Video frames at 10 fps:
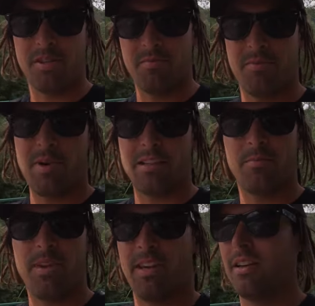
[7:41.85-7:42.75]
but some of them had
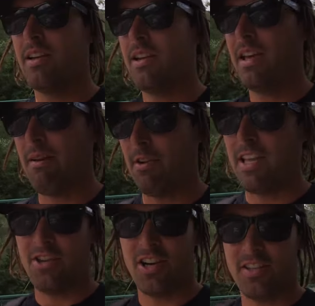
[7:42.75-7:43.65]
to be
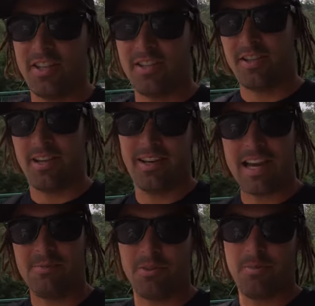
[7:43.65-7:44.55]
heavily adjusted to
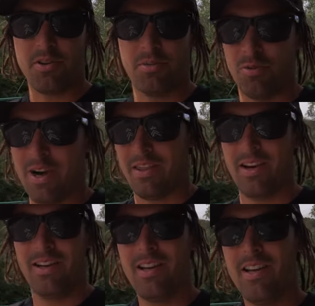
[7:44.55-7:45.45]
account for the miserable
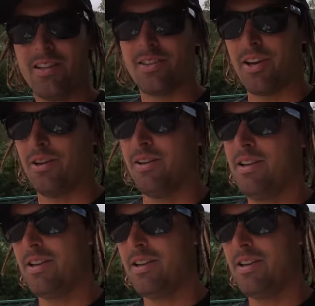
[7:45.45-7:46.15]
weather. So